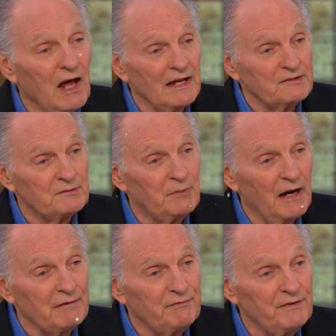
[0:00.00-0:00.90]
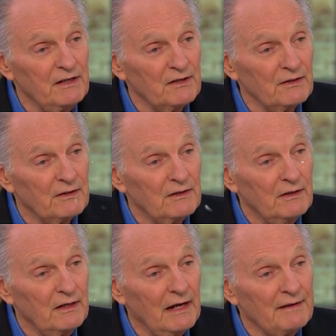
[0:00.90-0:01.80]
after 47 attempts at
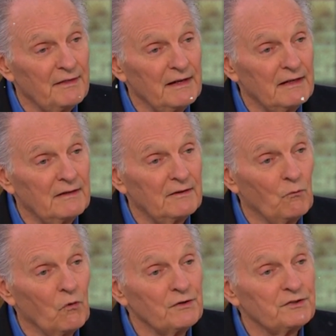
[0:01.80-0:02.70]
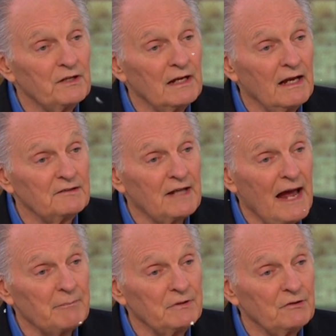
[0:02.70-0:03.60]
one scene with radar. It
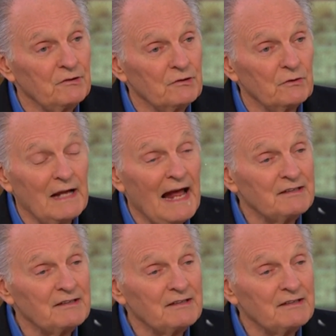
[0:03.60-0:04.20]
was like having the